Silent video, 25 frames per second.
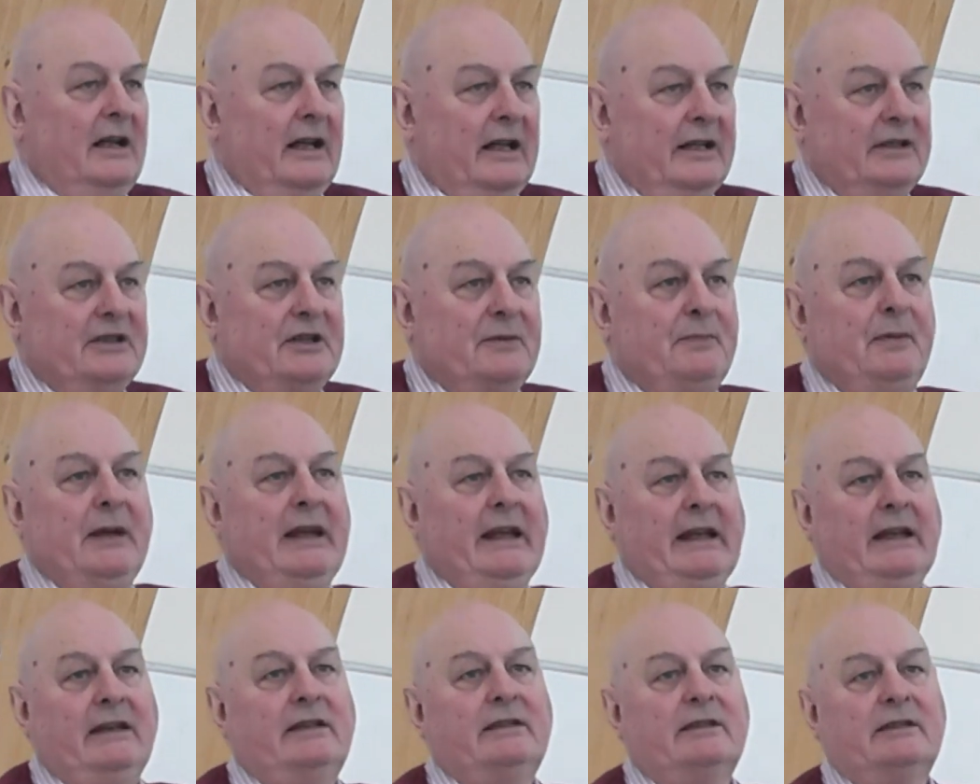and
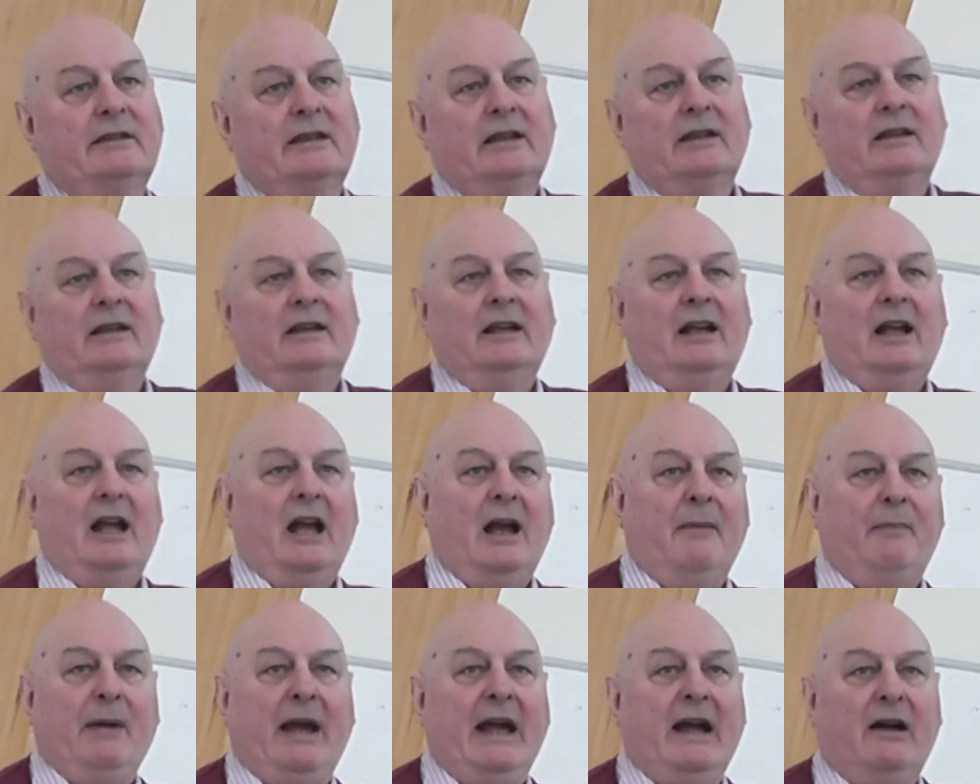speaks
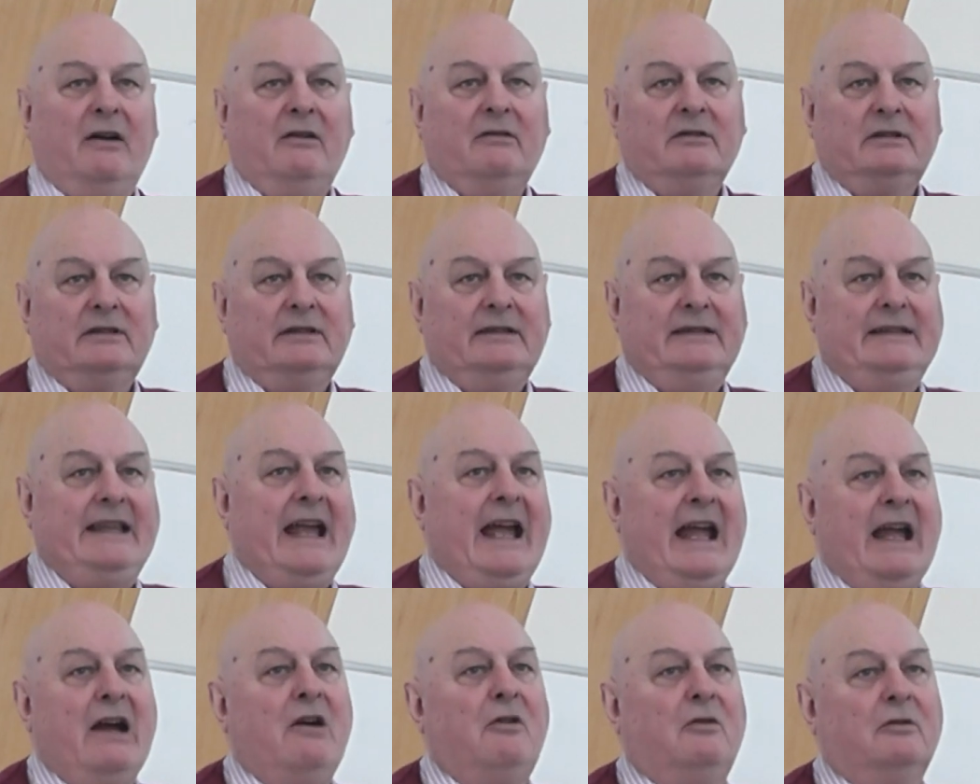about
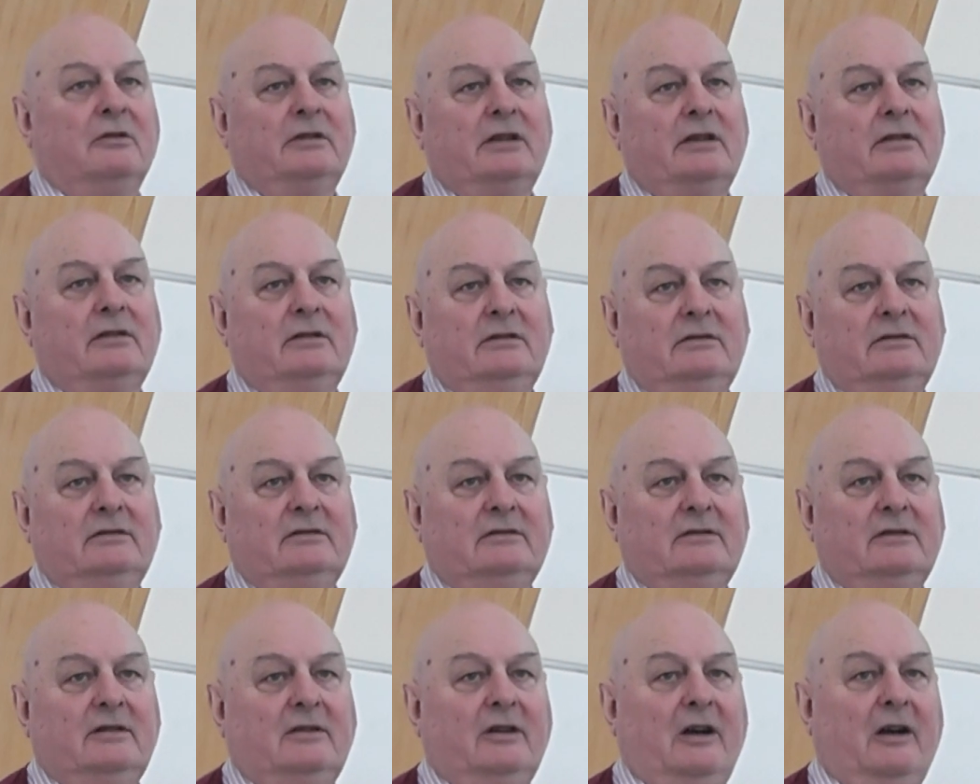doubt
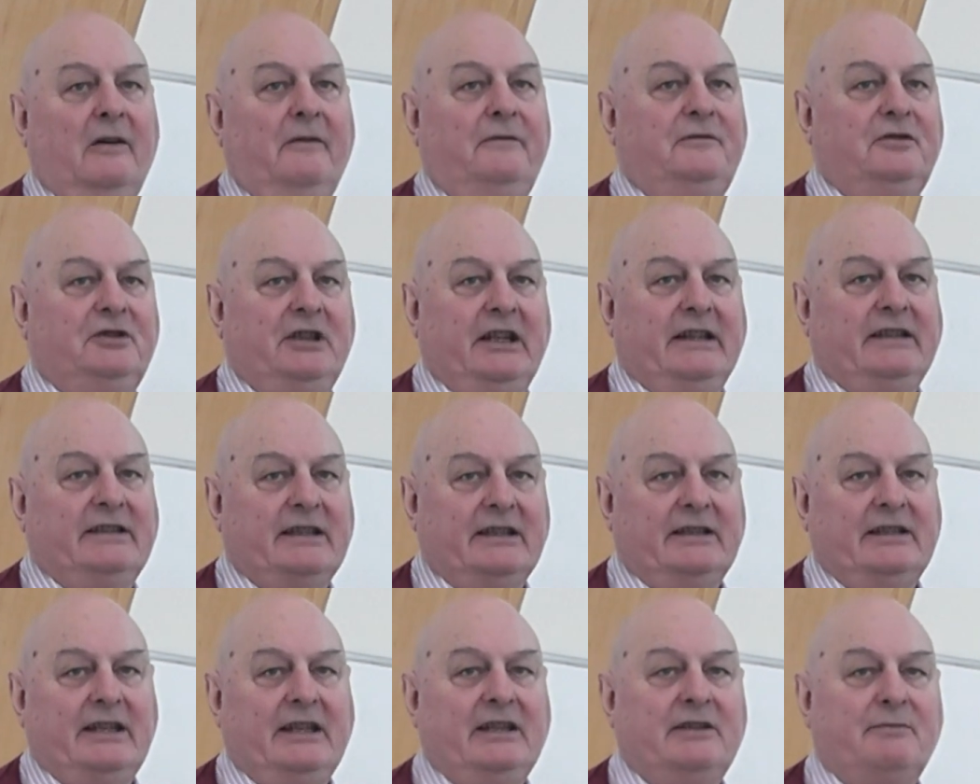of
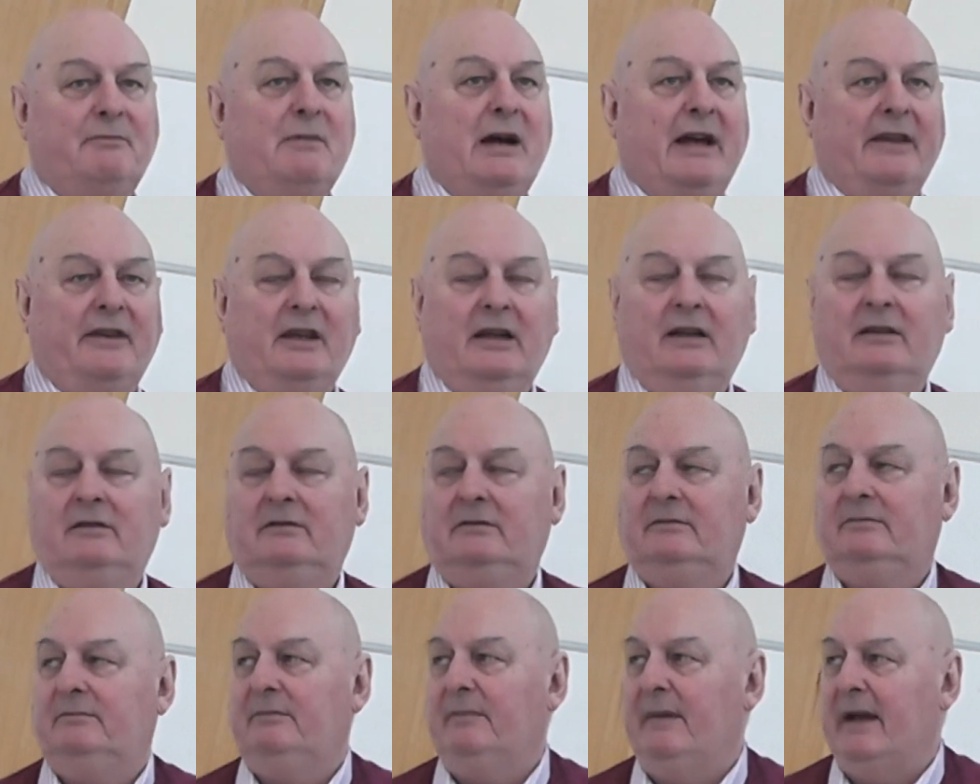Jesus'
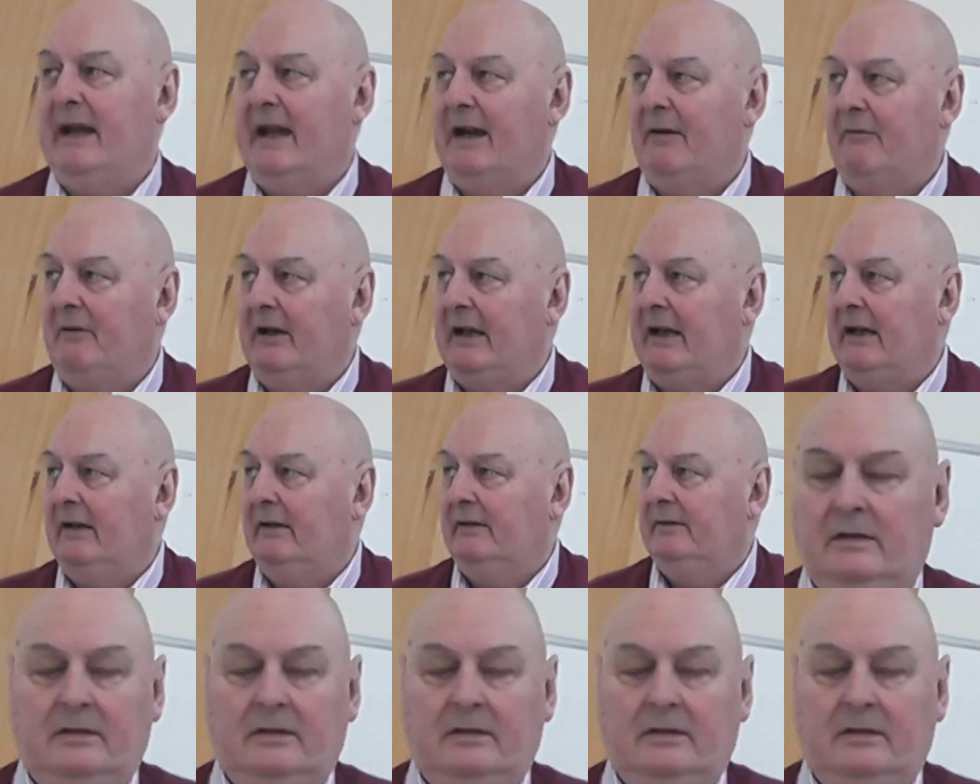mother, Mary.